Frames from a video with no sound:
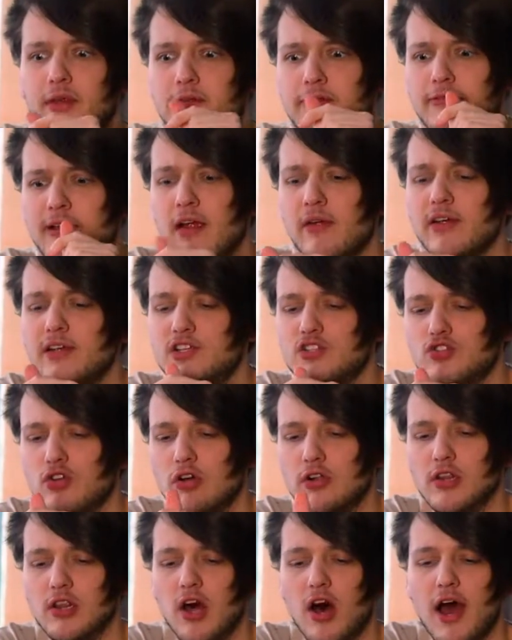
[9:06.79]
Very
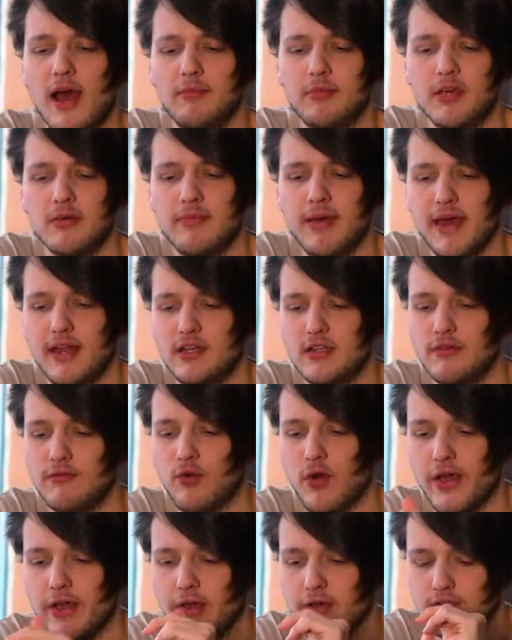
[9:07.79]
strong lime compared to the
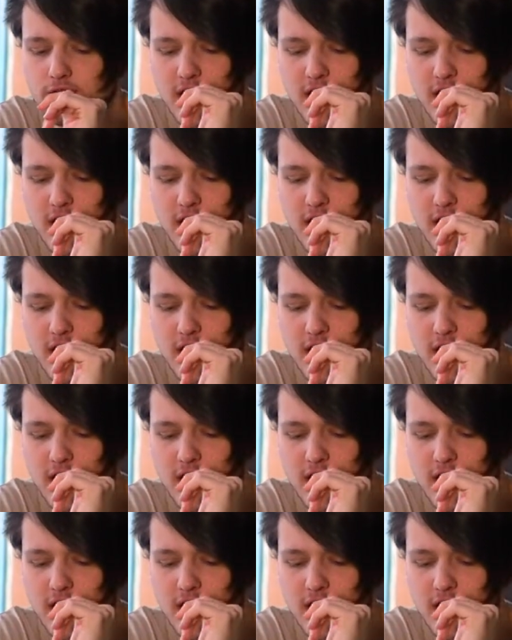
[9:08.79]
Fuego.